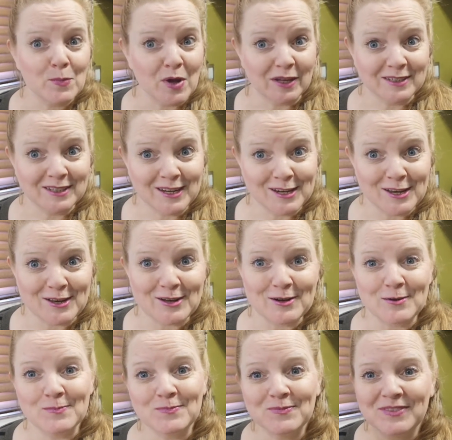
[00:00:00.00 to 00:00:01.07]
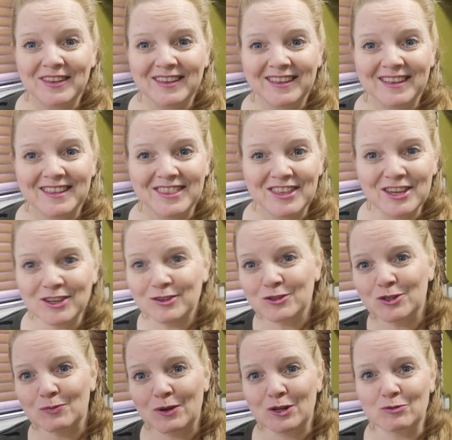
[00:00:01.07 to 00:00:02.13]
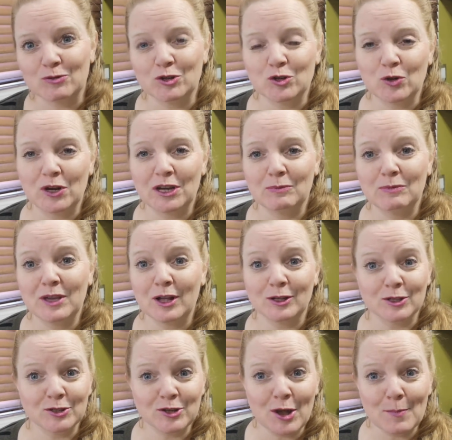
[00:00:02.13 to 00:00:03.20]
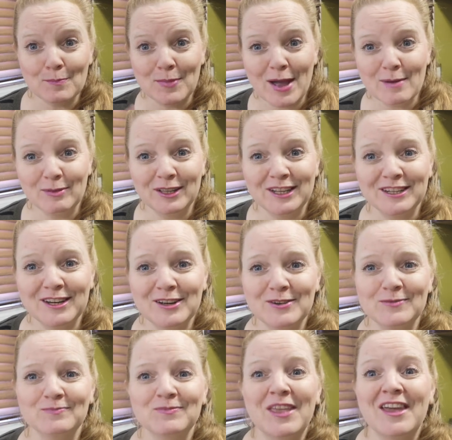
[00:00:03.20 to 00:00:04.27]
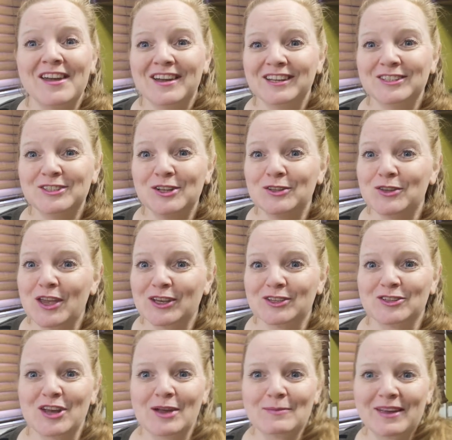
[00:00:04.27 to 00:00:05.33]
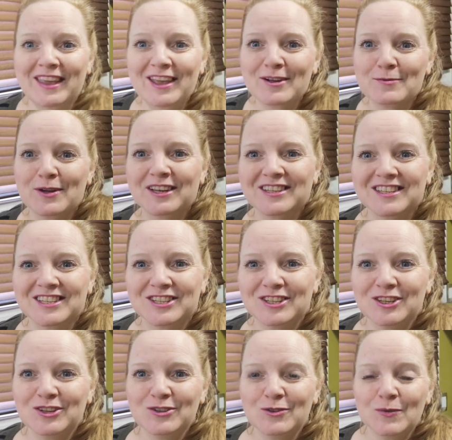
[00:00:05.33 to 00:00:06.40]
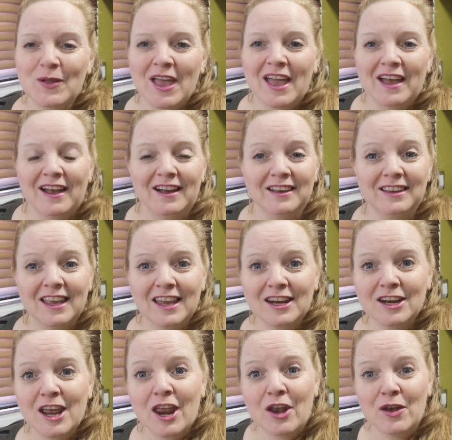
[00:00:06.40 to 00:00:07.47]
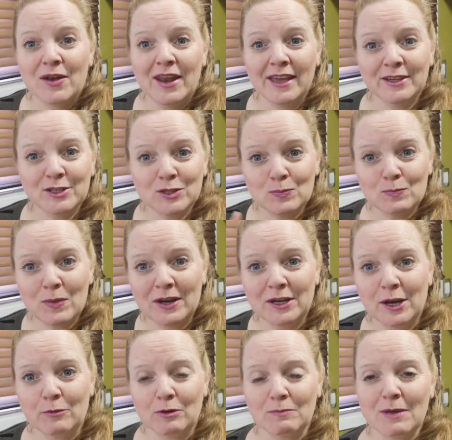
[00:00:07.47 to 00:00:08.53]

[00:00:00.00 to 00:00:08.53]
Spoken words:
But anyhow, thank you so much for joining me. I'll stop babbling now. Until next time, I can't wait to see you again next Monday.